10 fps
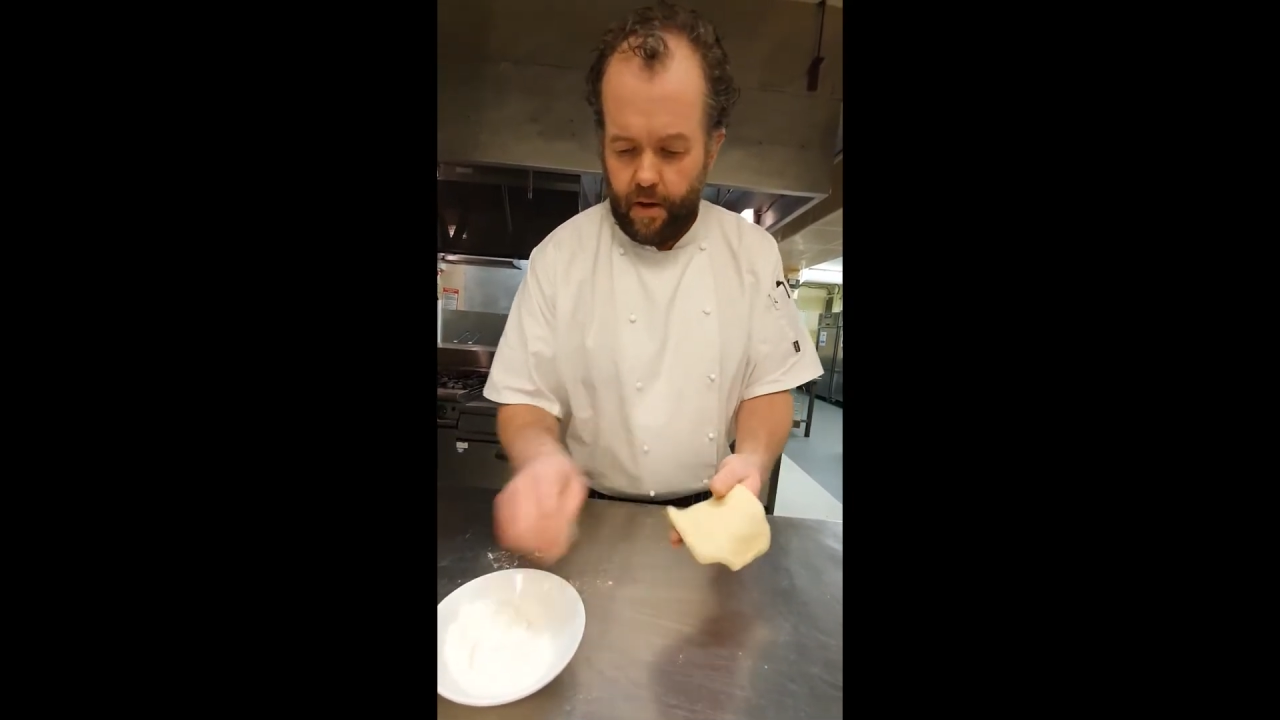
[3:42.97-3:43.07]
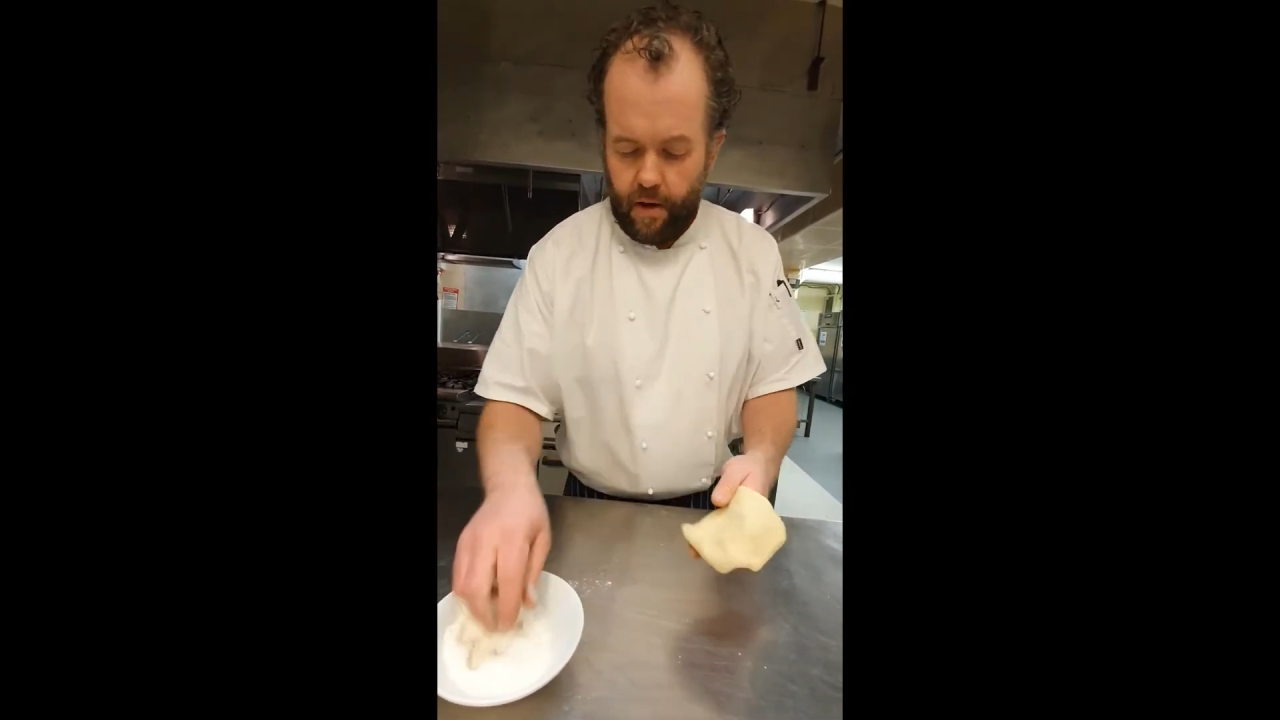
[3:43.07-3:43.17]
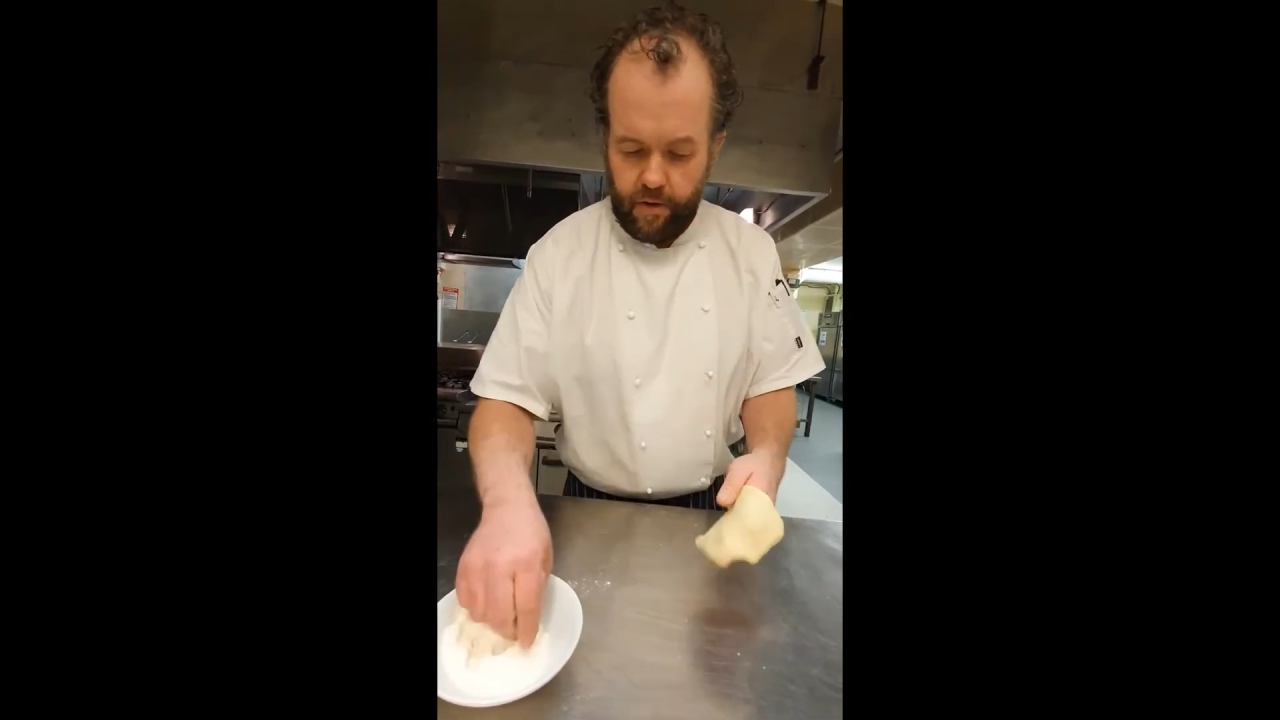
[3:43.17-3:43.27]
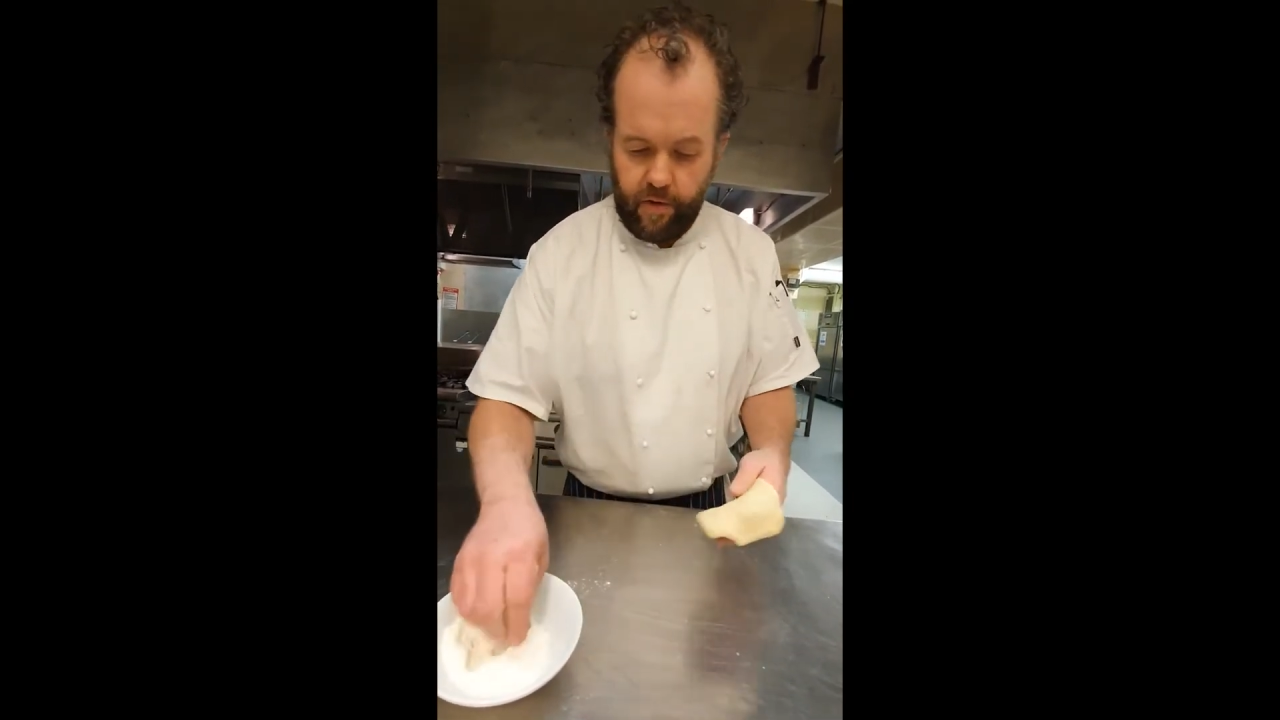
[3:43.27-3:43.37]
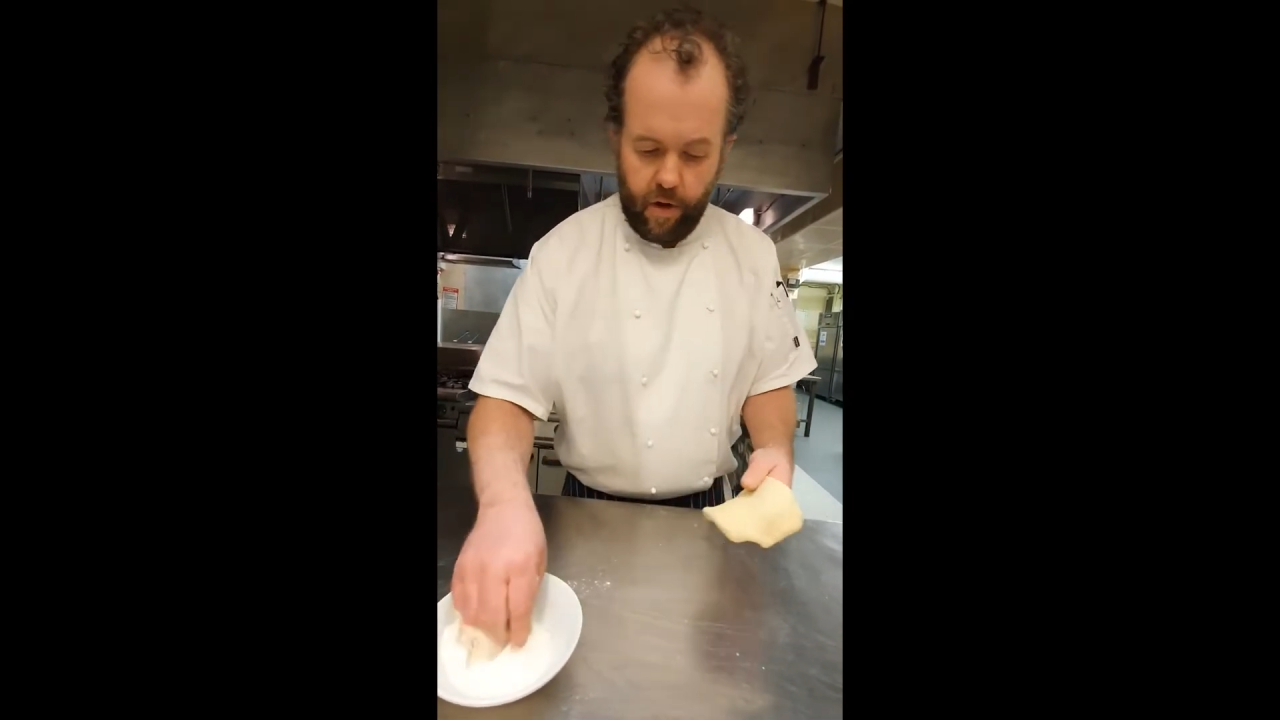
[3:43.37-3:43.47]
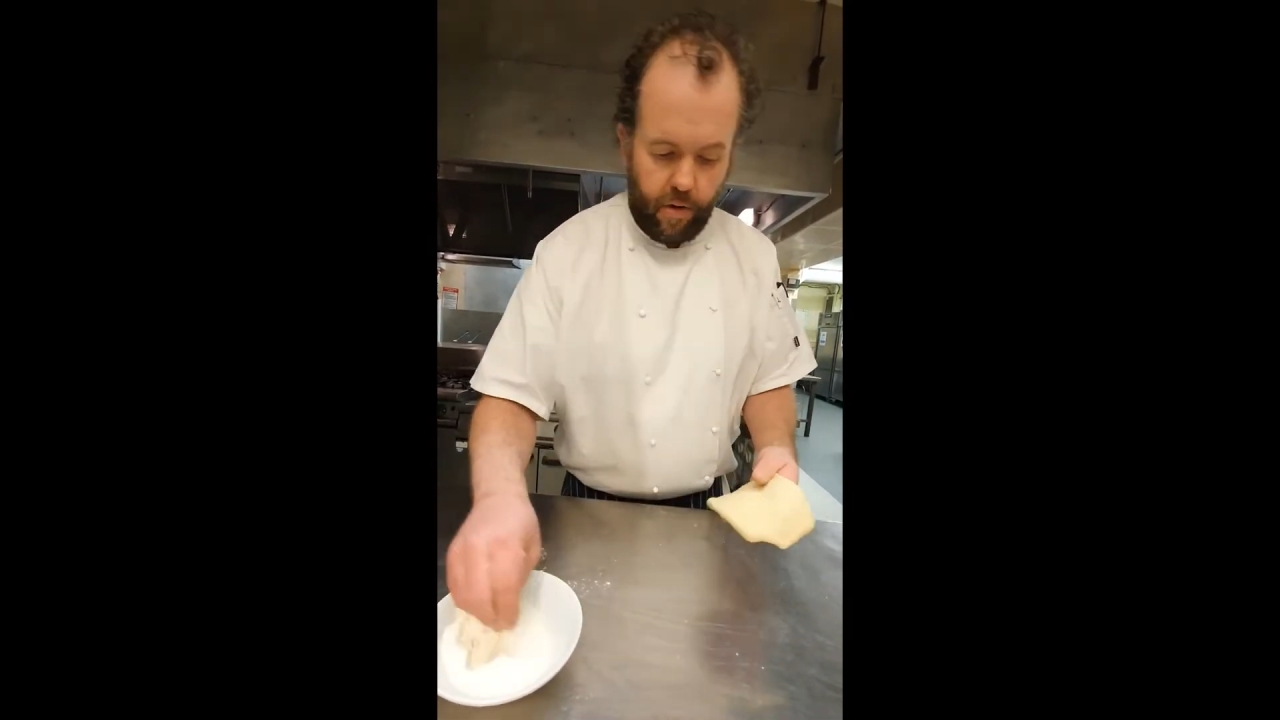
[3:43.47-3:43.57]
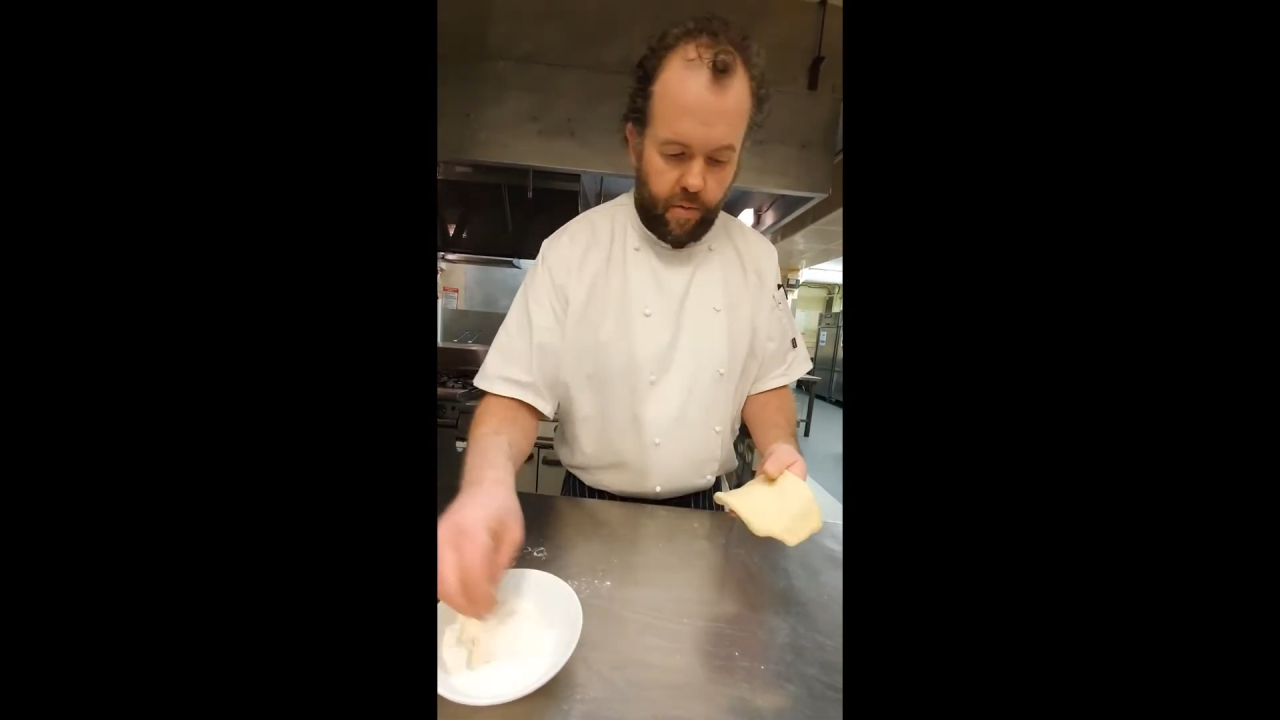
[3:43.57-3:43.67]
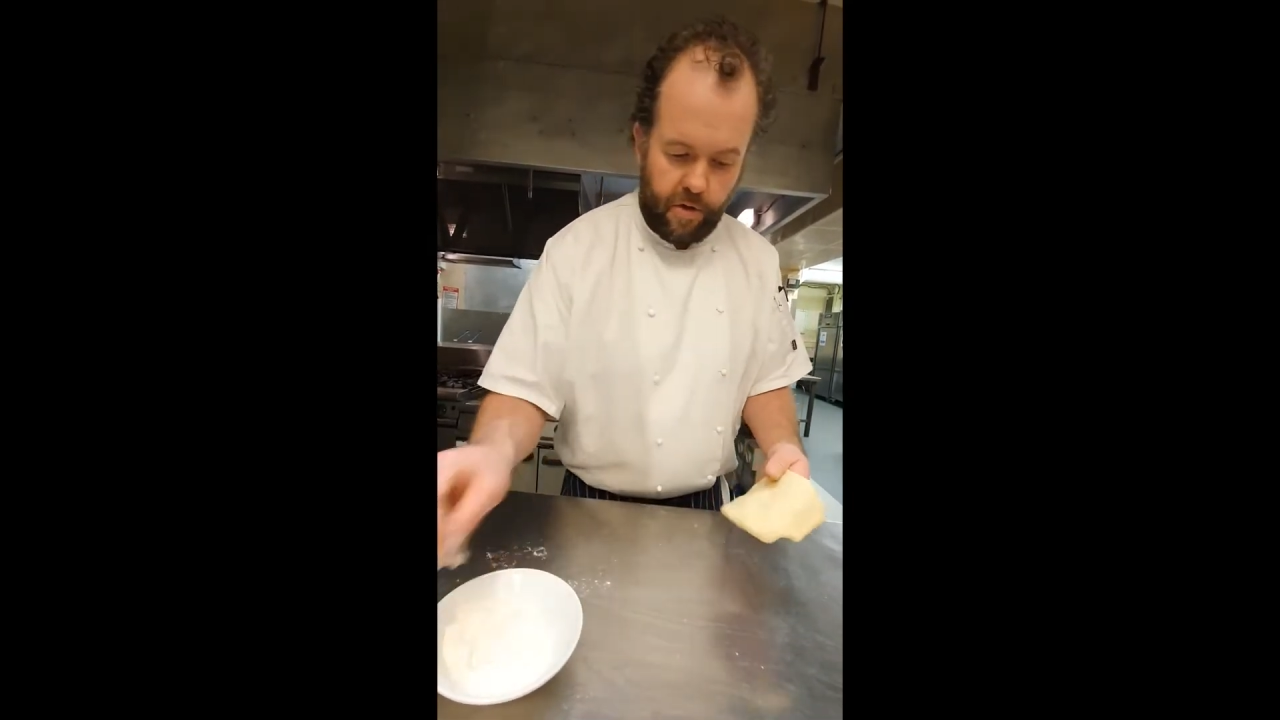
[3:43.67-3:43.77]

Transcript: So we're